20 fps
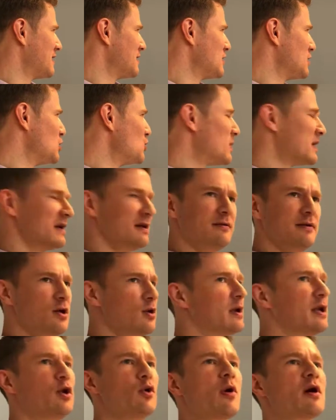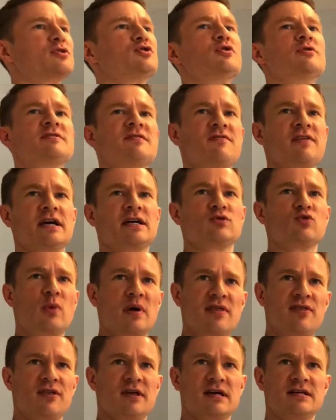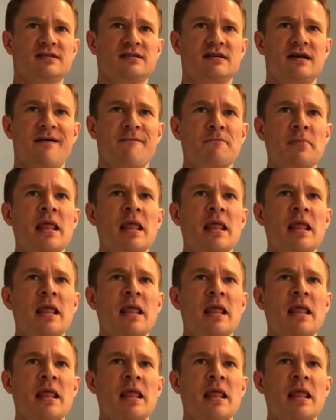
you can, you can do all sorts of things with this.